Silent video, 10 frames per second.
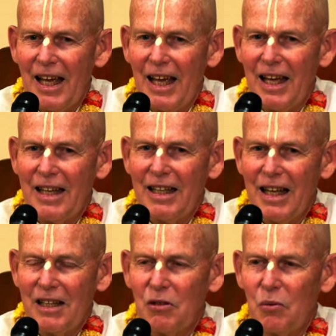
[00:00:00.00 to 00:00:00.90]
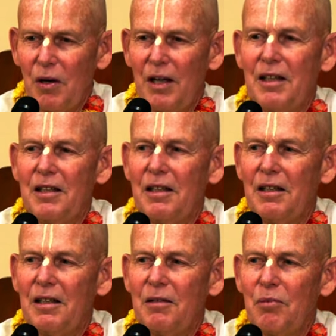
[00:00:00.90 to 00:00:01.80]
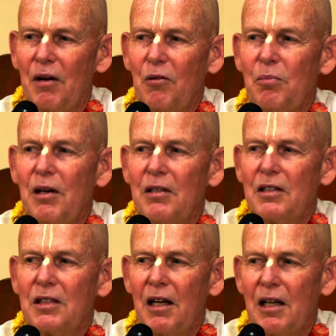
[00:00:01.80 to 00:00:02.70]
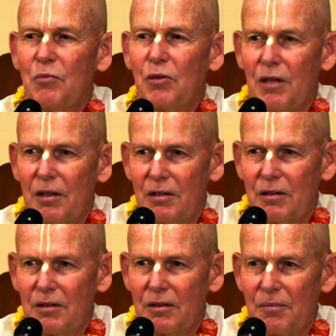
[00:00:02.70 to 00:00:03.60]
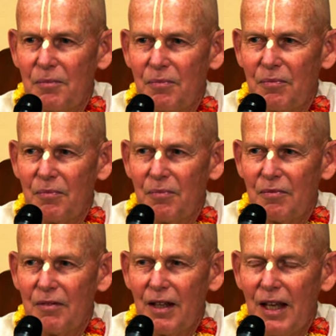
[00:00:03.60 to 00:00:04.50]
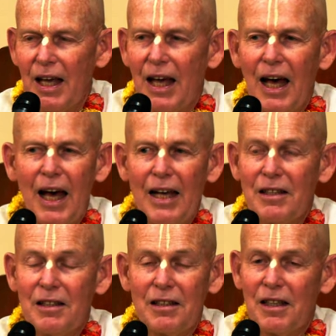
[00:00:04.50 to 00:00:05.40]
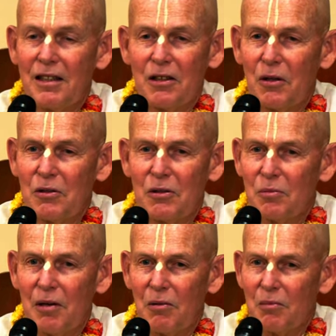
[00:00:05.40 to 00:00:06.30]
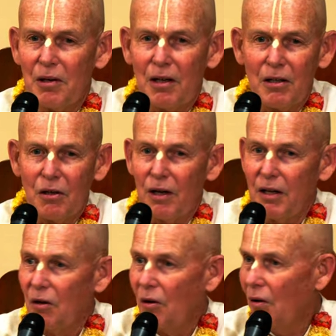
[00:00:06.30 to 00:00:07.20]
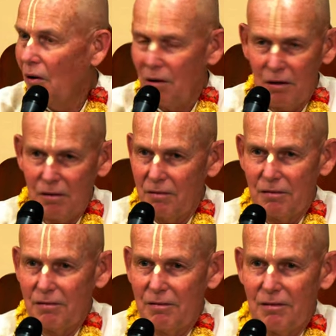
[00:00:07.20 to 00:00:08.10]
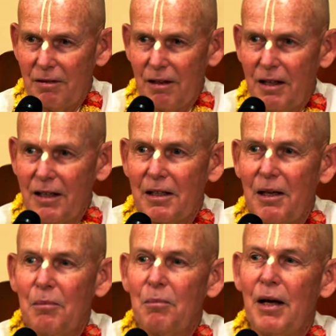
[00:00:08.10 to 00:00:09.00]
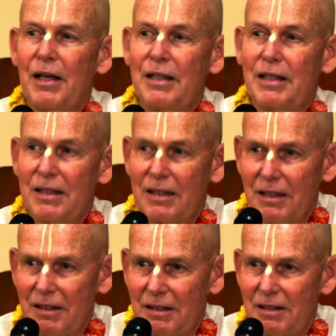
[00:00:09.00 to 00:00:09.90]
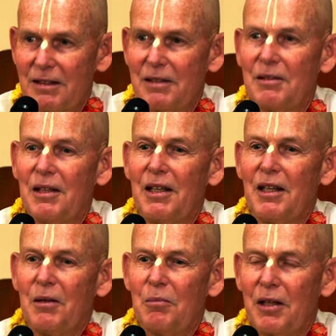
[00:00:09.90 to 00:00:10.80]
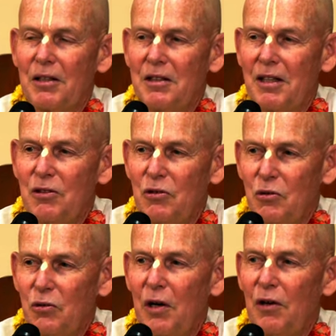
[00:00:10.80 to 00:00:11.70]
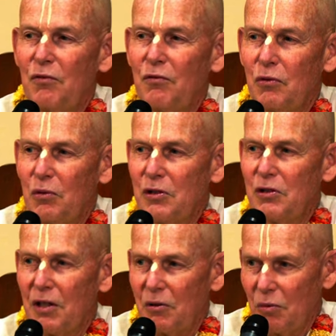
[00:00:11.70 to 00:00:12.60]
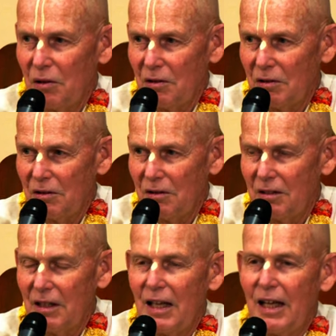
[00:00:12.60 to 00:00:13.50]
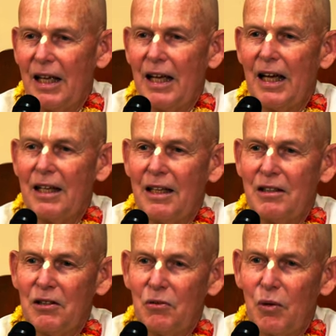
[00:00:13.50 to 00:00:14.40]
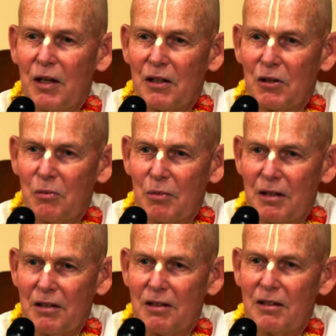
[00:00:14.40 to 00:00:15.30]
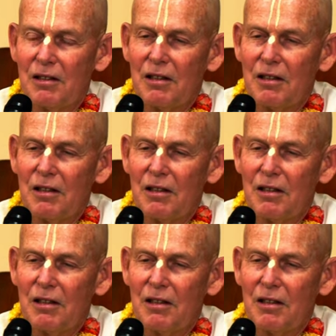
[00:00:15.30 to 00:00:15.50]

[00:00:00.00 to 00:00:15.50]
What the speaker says: And that's why in Prabhupada's time with us, I didn't get close to Prabhupada at all. I kept my distance because I knew how foolish I was and I didn't want to commit